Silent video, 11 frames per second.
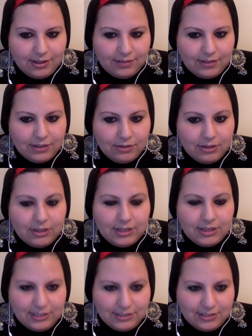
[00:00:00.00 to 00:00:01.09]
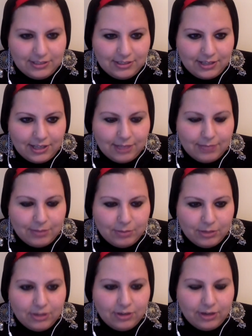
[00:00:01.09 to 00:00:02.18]
that you can eat that will
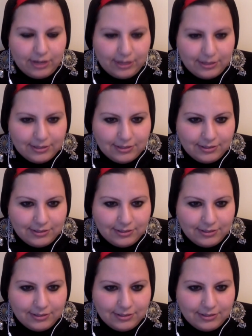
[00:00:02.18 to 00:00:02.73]
cure AIDS.